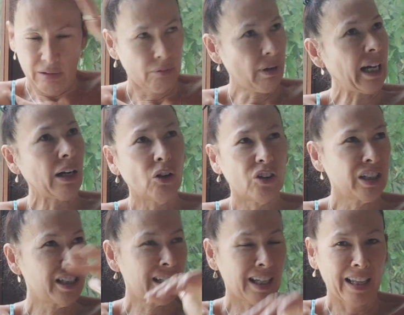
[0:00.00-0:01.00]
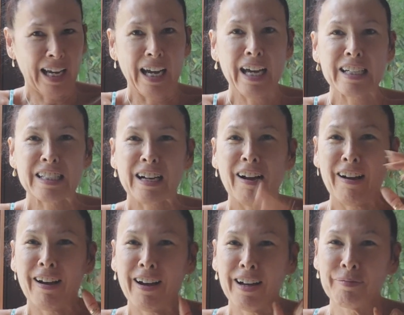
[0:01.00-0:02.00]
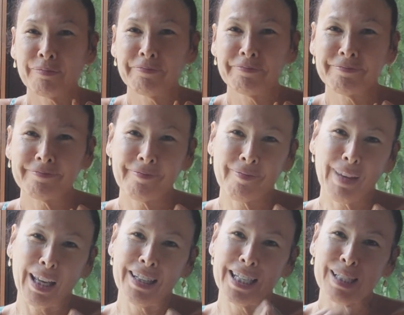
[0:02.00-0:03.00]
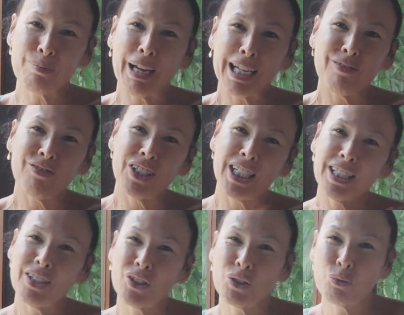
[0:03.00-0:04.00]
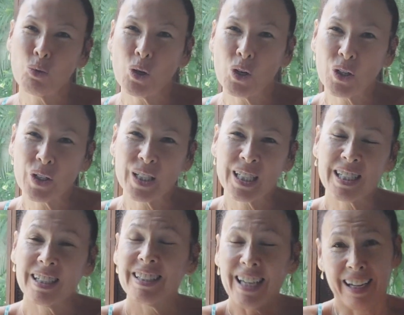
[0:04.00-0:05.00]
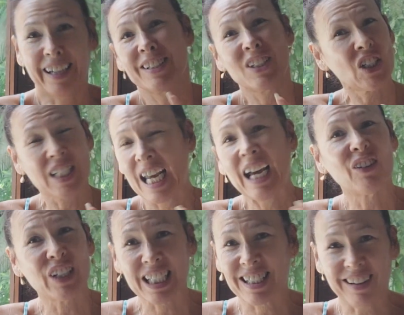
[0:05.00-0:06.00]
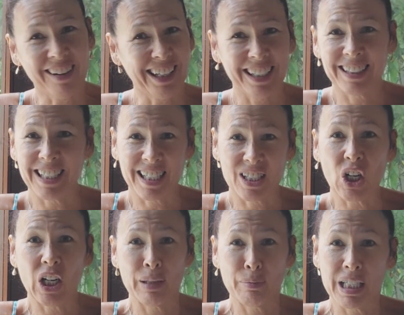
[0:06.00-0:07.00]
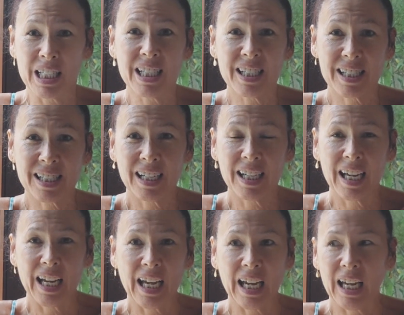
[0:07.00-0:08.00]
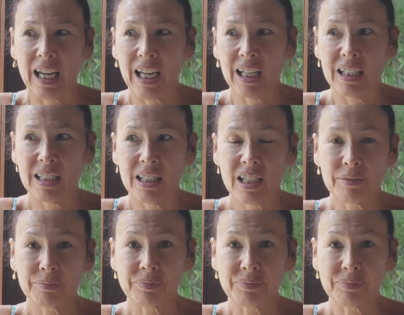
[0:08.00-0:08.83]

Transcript: rattle on into that. Um, this main video was, yeah, just how exciting this time is and